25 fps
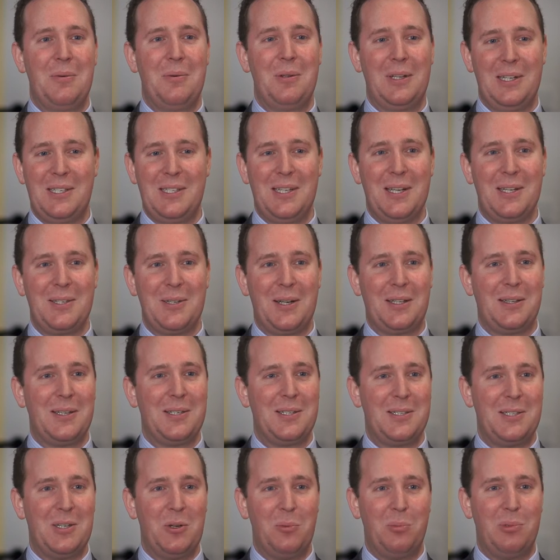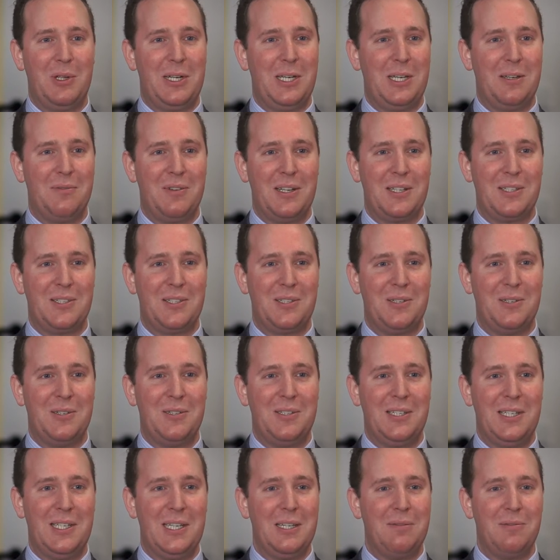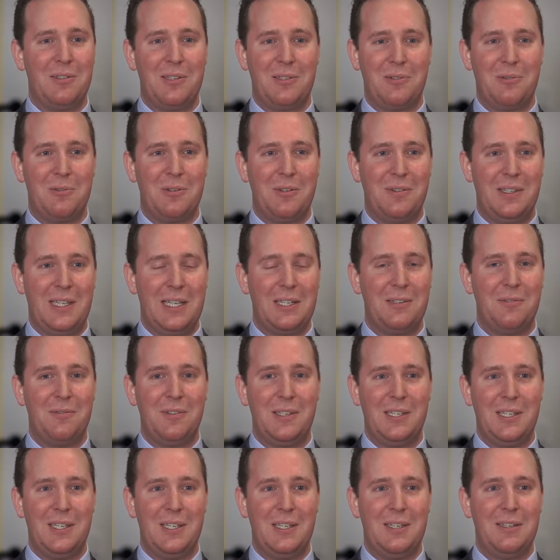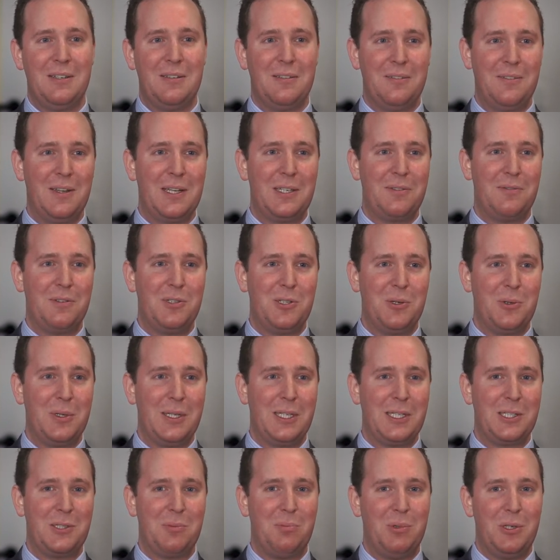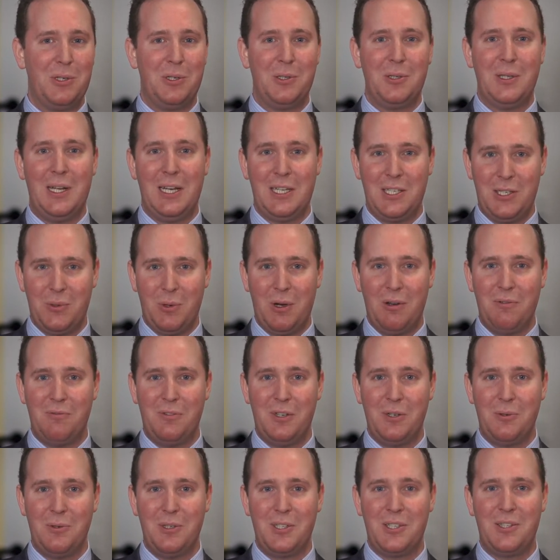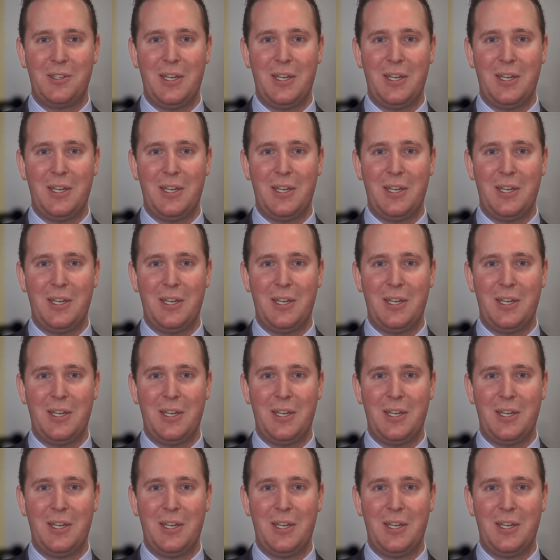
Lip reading: Well, it sounds like there's still plenty of uncertainty even through to the end of the year. Thanks for joining us, Bill, and to our viewers,